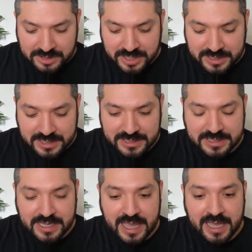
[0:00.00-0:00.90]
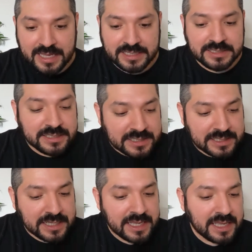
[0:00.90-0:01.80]
Jesus
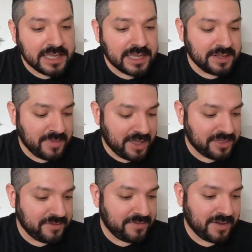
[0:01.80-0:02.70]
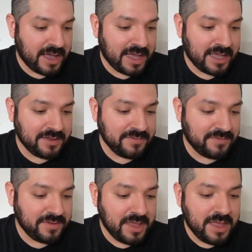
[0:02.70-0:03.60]
says in Matthew
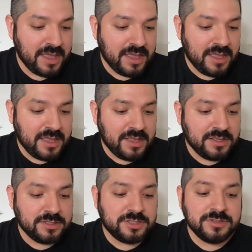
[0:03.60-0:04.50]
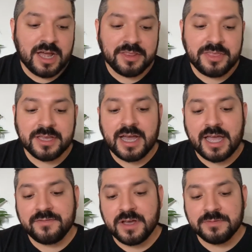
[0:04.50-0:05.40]
five, "Do not think
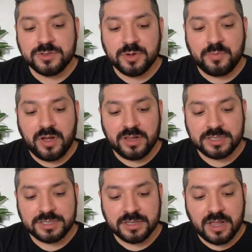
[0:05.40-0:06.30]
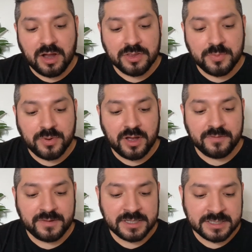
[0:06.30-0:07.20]
I have come to abolish the law or the
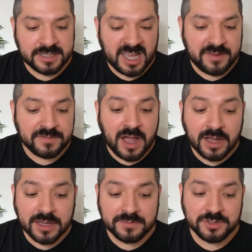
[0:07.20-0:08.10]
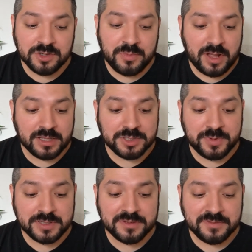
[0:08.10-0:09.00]
prophets. I have not come to abolish,
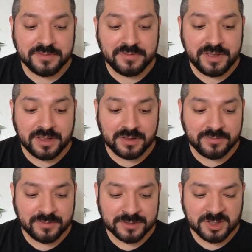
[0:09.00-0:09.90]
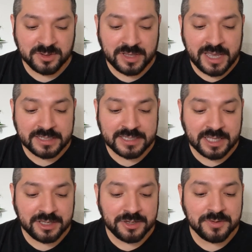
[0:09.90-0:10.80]
but to fulfill. For truly I
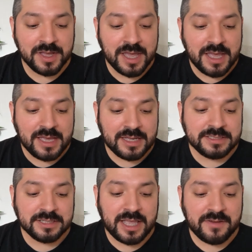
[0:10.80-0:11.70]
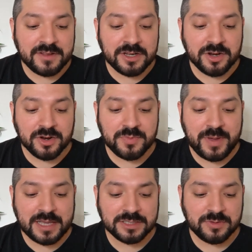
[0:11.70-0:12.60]
tell you, until heaven and earth
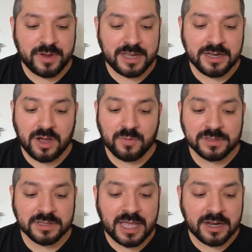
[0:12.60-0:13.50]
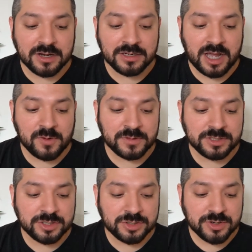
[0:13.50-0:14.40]
pass away, not one letter, not
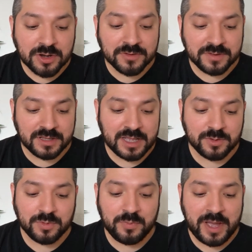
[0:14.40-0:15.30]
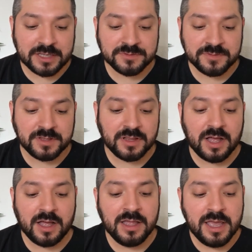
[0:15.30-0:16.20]
one stroke of a letter will pass from the
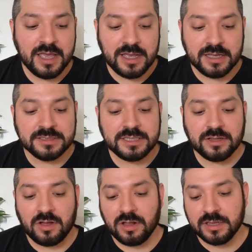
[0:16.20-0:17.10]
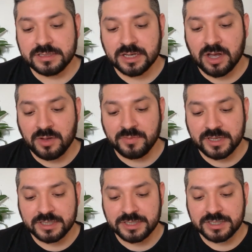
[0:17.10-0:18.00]
law until all is
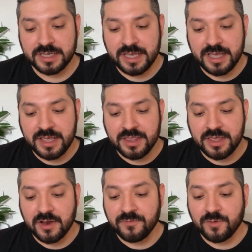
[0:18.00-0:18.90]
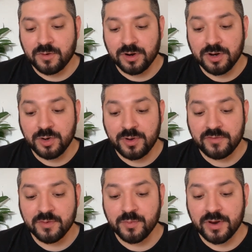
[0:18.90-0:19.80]
accomplished. Therefore,
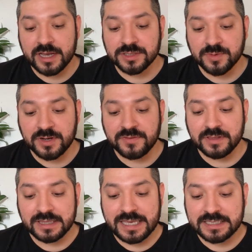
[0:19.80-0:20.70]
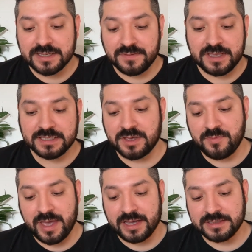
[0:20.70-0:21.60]
whoever breaks one of the least of these
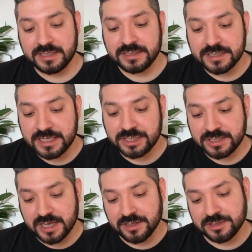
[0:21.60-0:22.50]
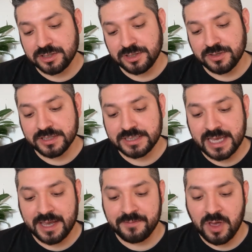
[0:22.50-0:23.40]
commands and teaches others to do the
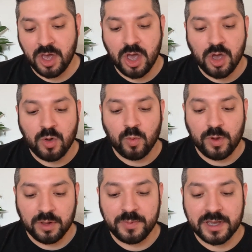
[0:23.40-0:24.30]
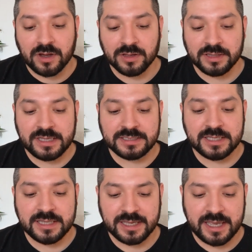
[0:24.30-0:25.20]
same will be called
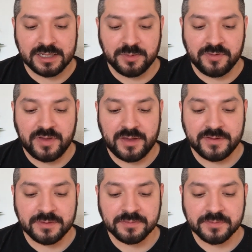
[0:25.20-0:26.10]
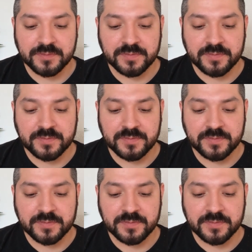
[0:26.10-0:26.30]
least in the kingdom of heaven.